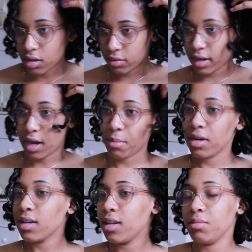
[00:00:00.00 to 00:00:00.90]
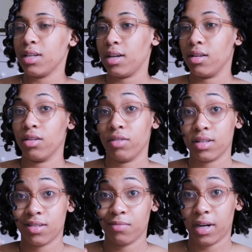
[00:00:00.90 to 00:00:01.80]
Okay, I'm gonna keep taking the
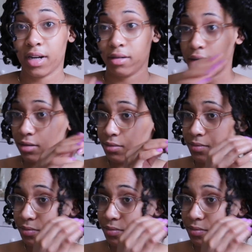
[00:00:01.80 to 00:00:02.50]
rest of my hair out.